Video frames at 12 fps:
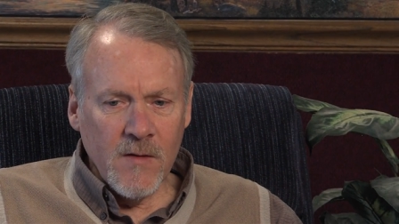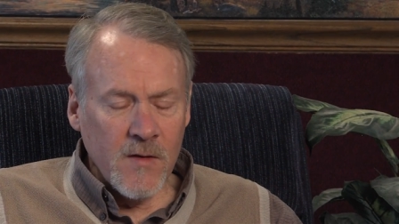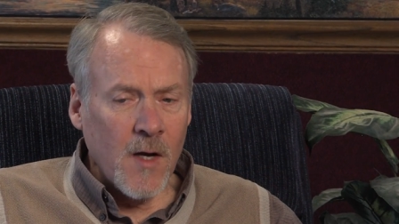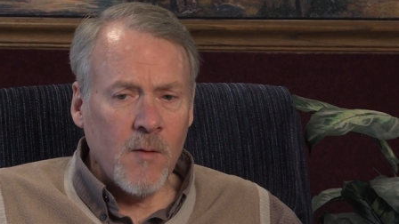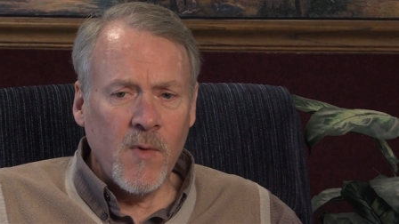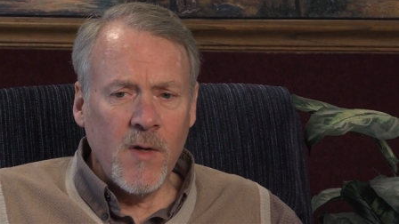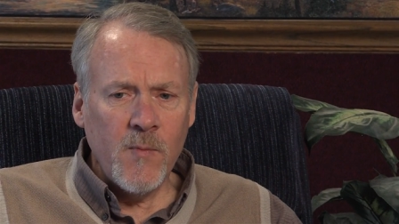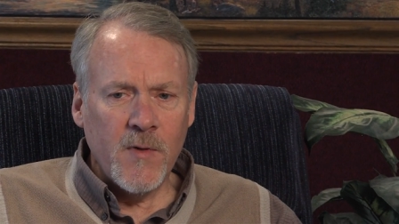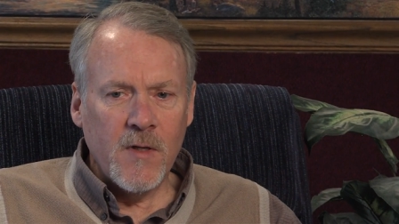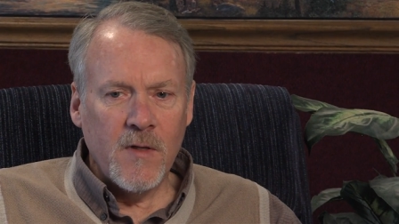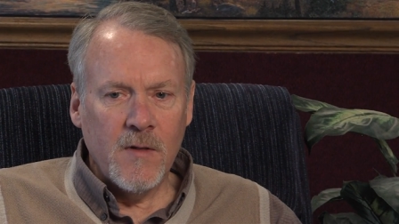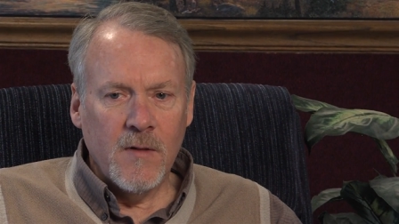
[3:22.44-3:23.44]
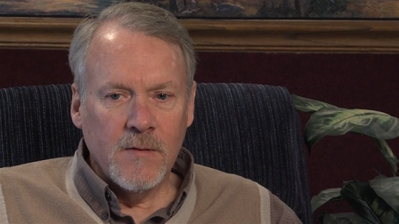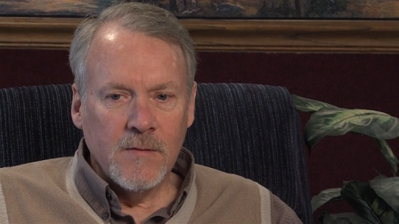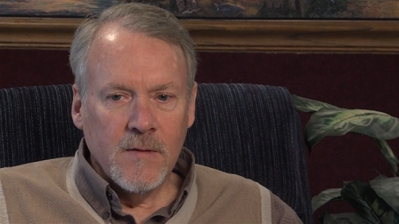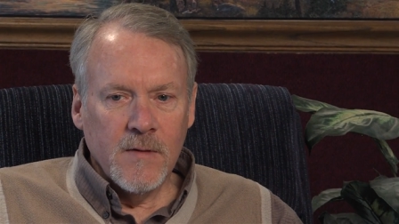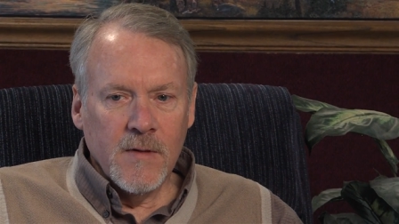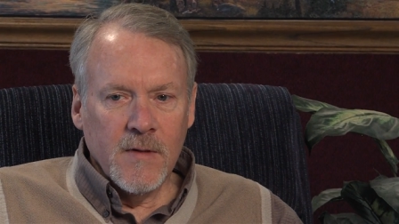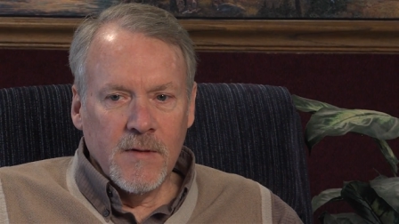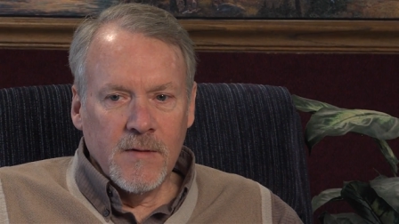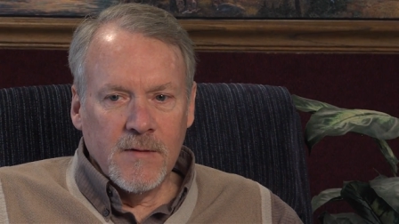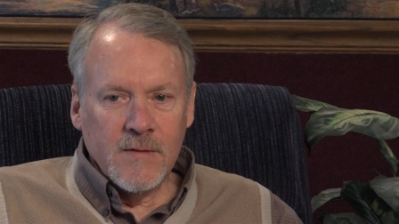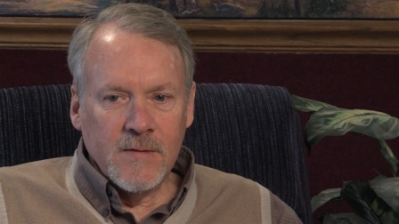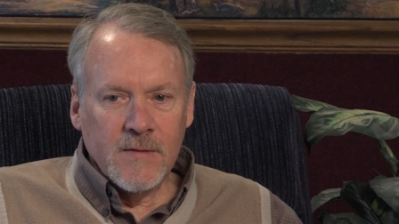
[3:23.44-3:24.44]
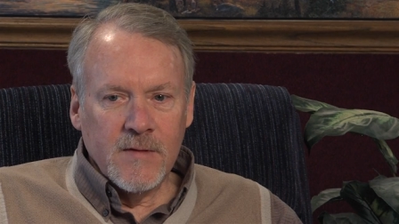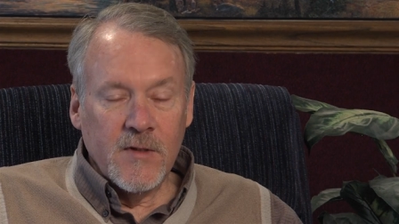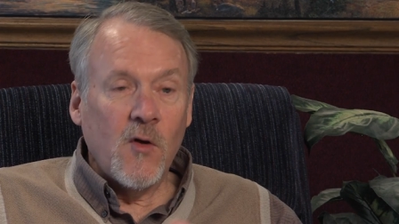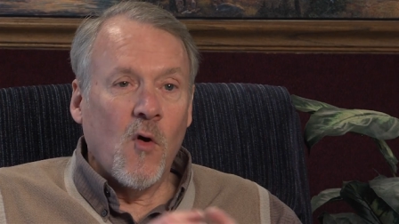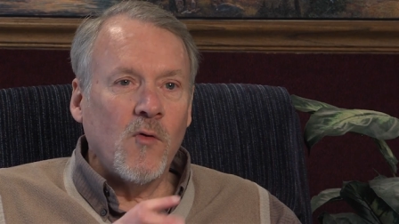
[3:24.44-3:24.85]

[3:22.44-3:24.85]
that may be the